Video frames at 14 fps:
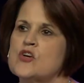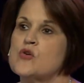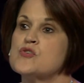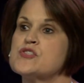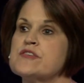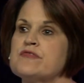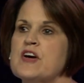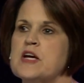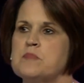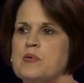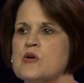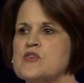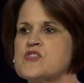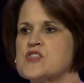crucified
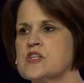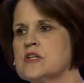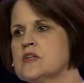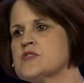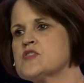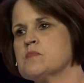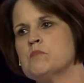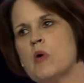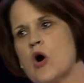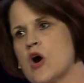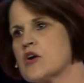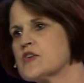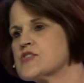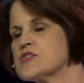person's
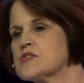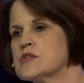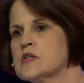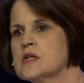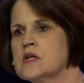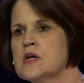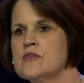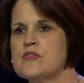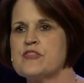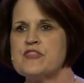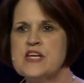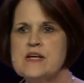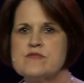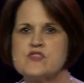marks the
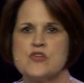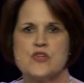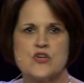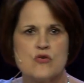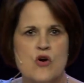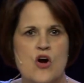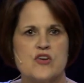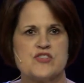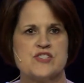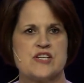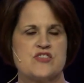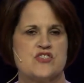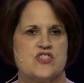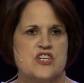thieves on the cross
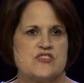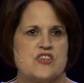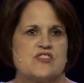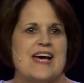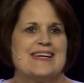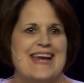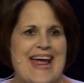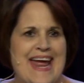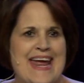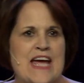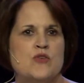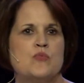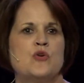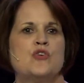next to Jesus had
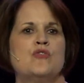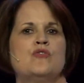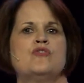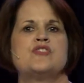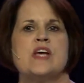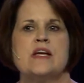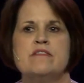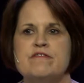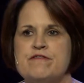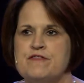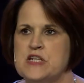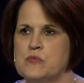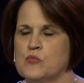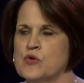hand wounds and
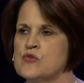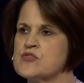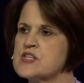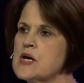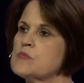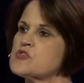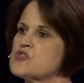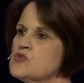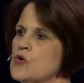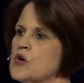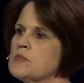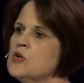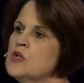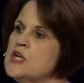feet wounds. That was
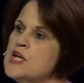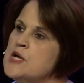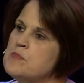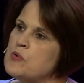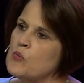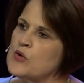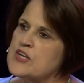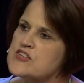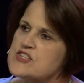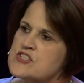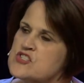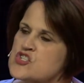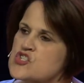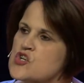normal. But when it
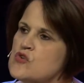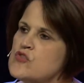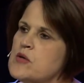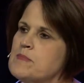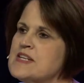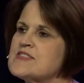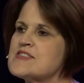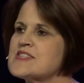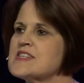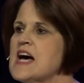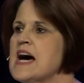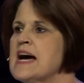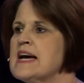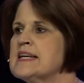says he showed them his
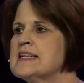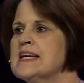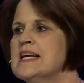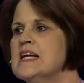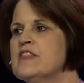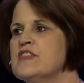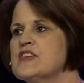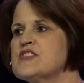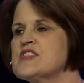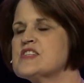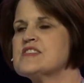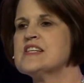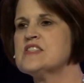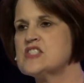side, this
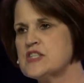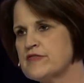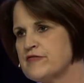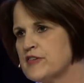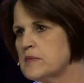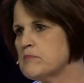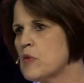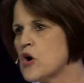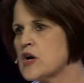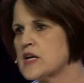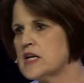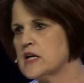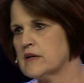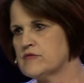is the different
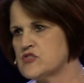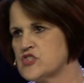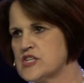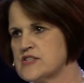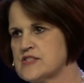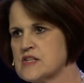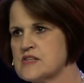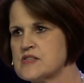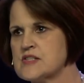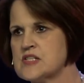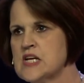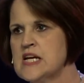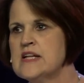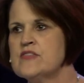marking of
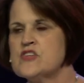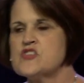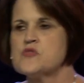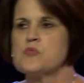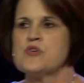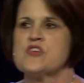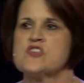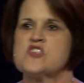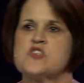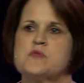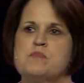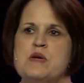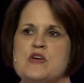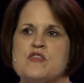Jesus. This is where the
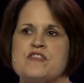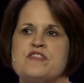spear